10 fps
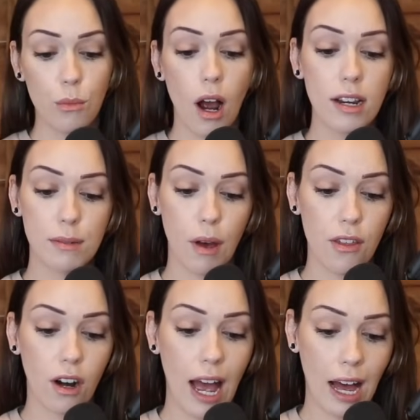Brock's
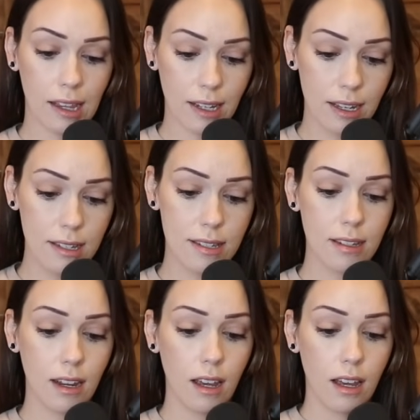mother, Alice
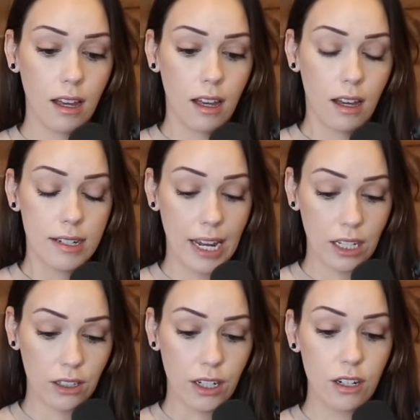
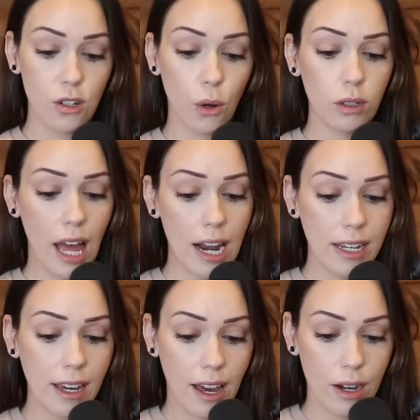Taylor, told
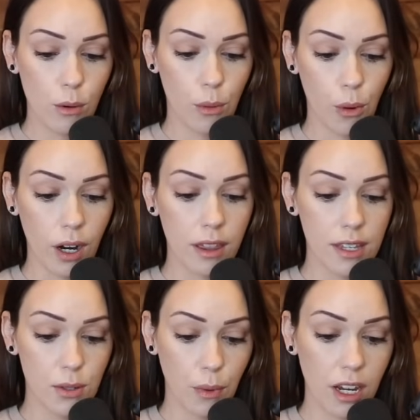NEA report
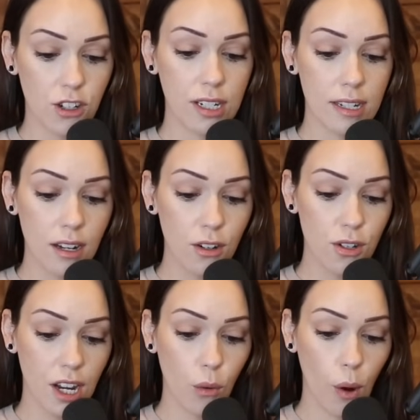this week she doesn't
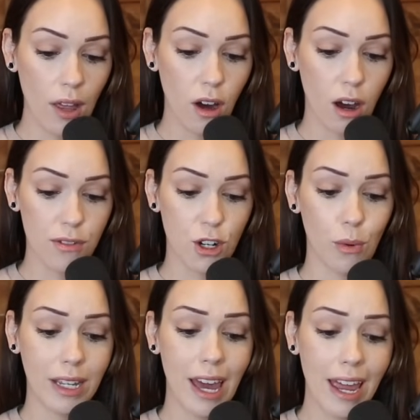understand why the officer
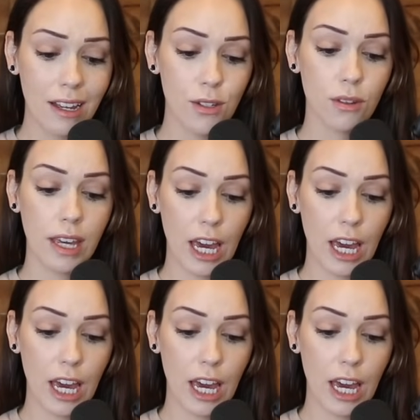would cancel the